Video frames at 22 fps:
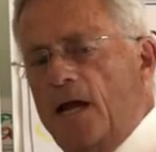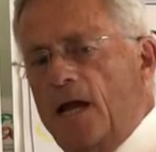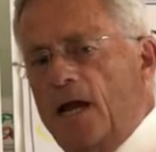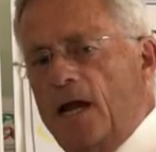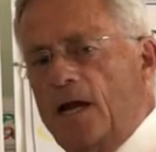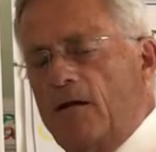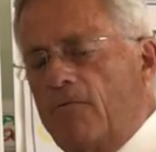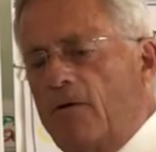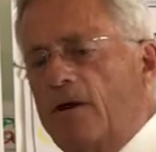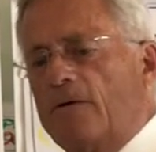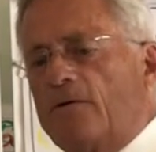
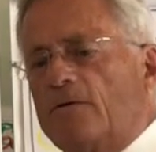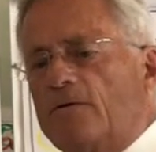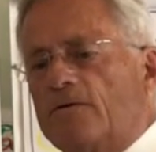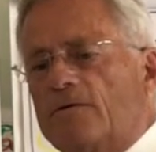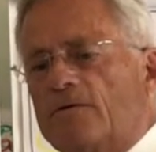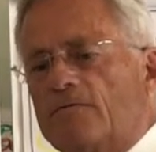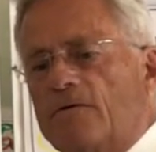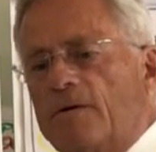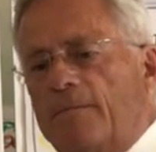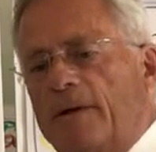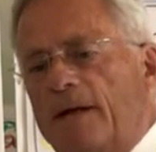And I want you
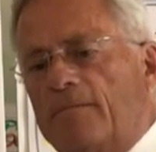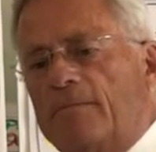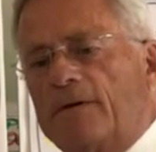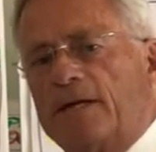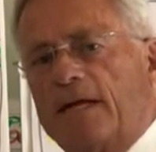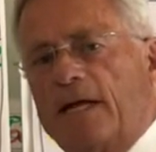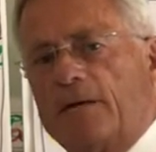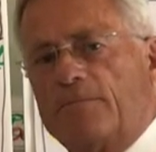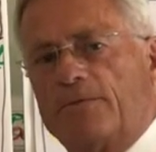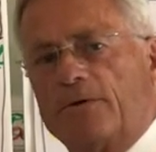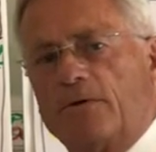to remember
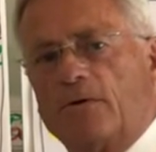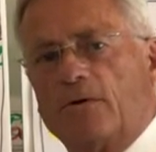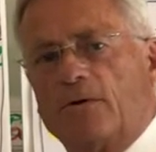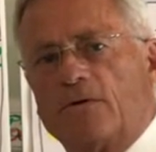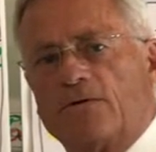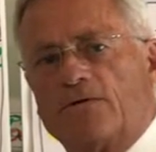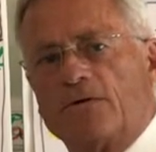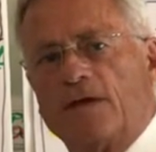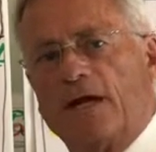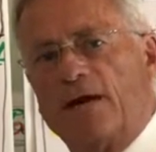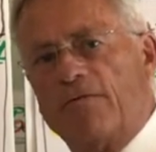that,
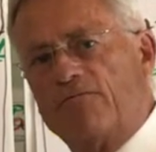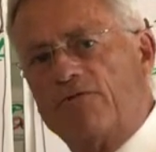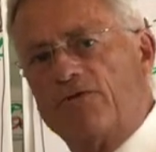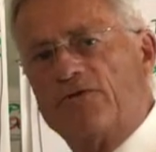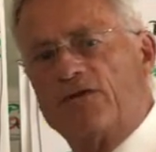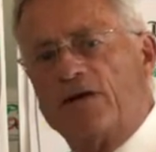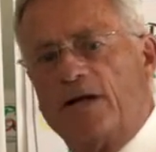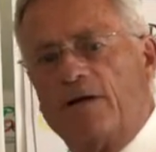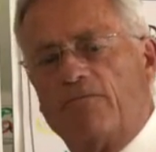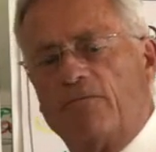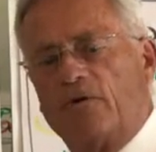because every
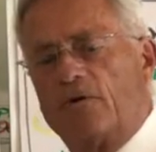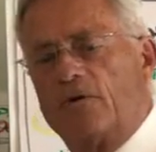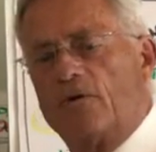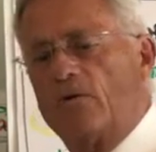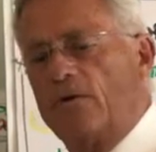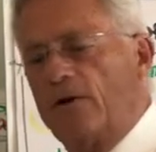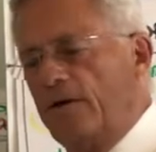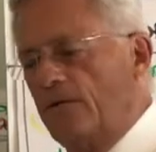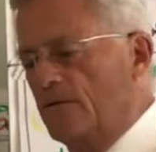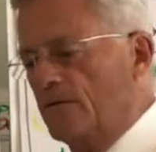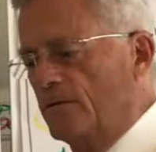time you
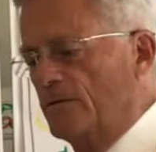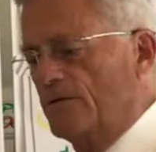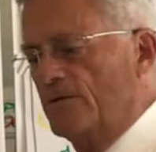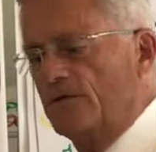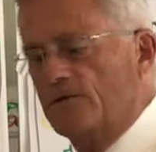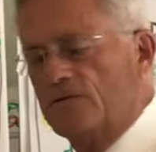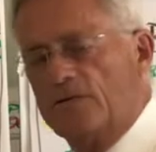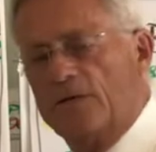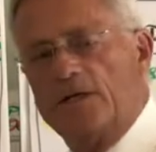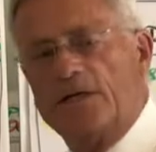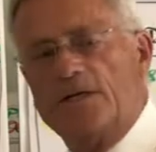go into a
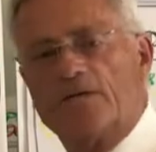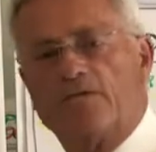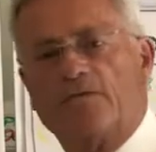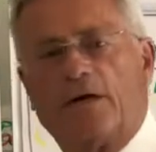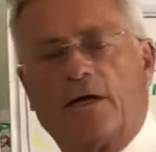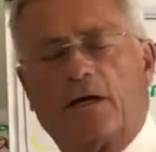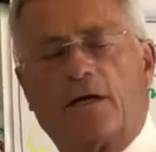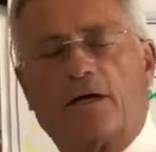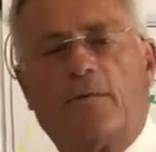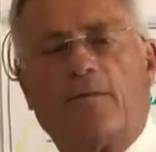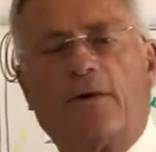situation
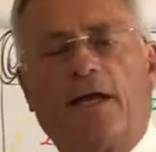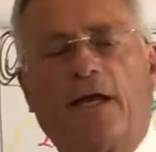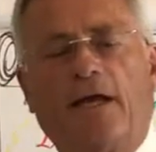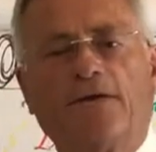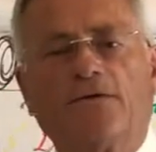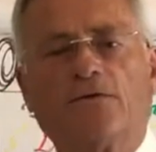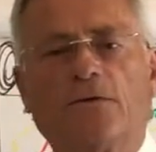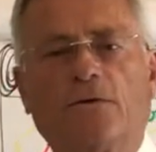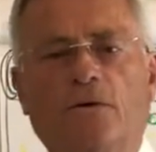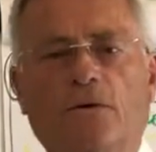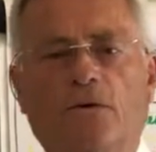where a company
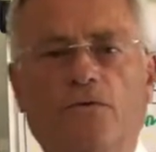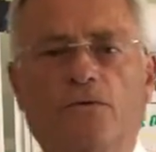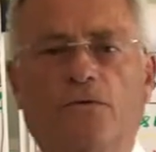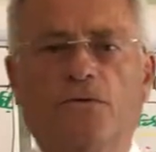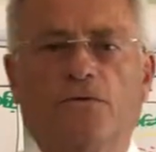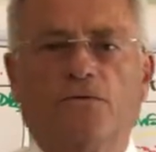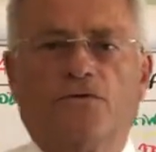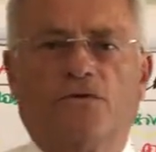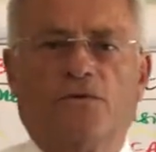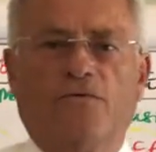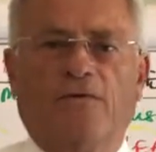has to go
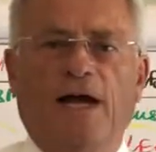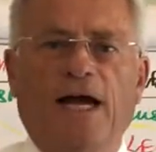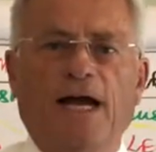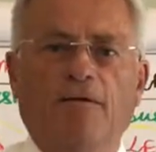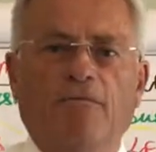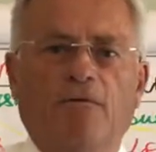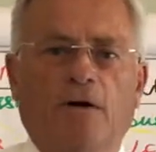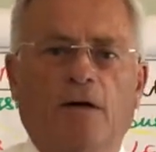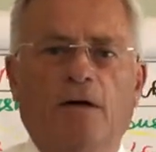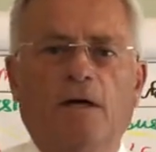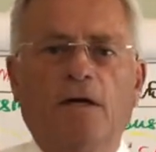to
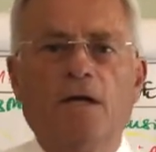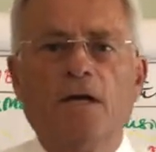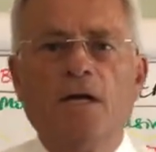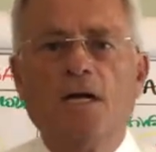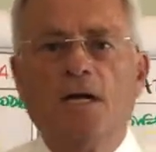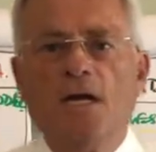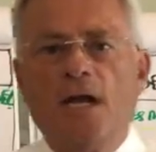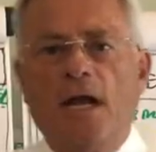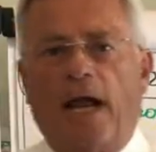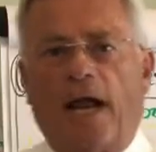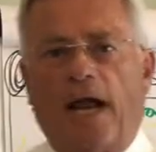survival
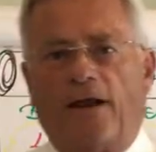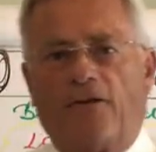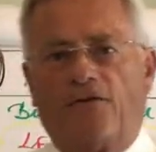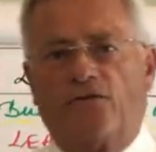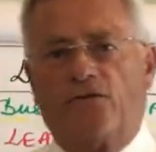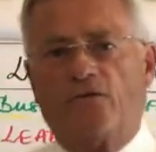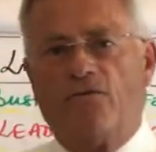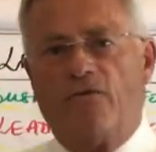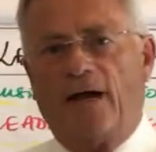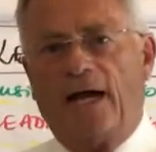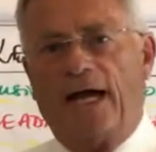and
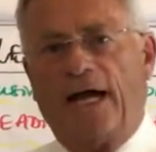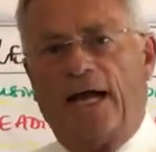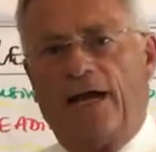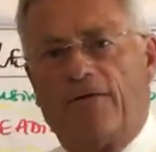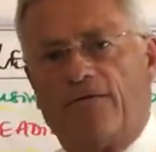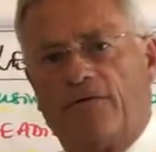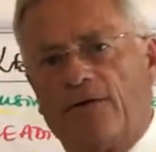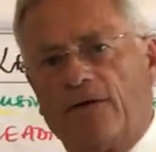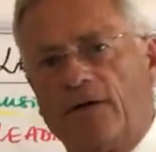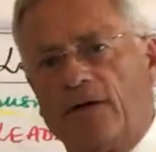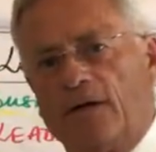
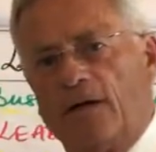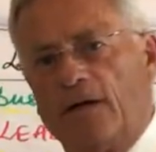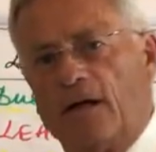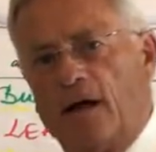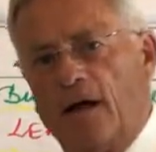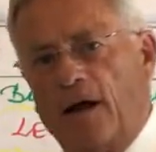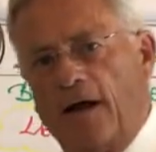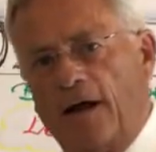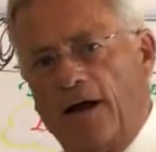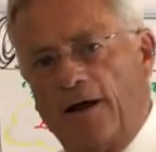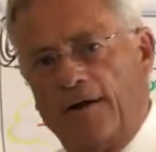survive
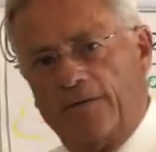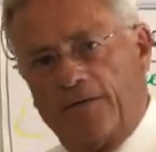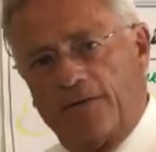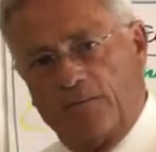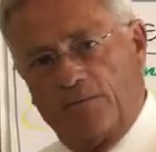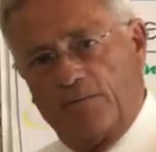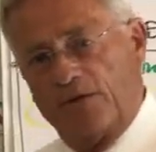the